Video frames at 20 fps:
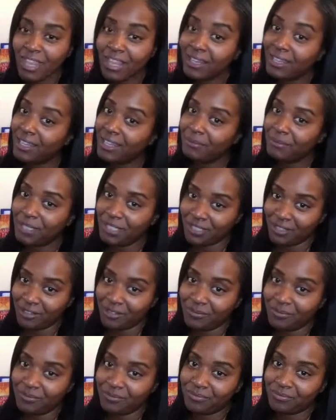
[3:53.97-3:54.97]
let me
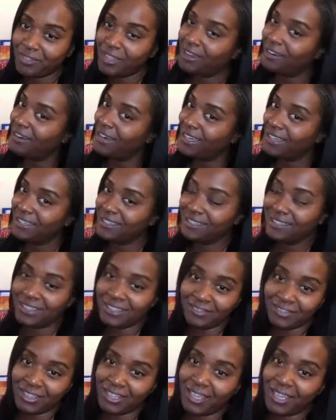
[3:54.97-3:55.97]
know. All right,
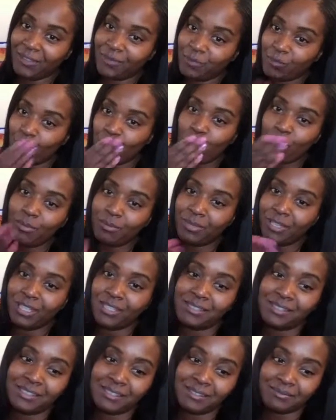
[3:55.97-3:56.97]
love and light.
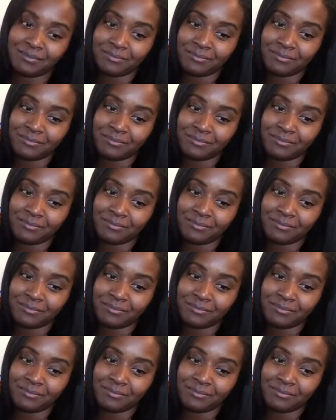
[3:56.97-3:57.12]
Peace.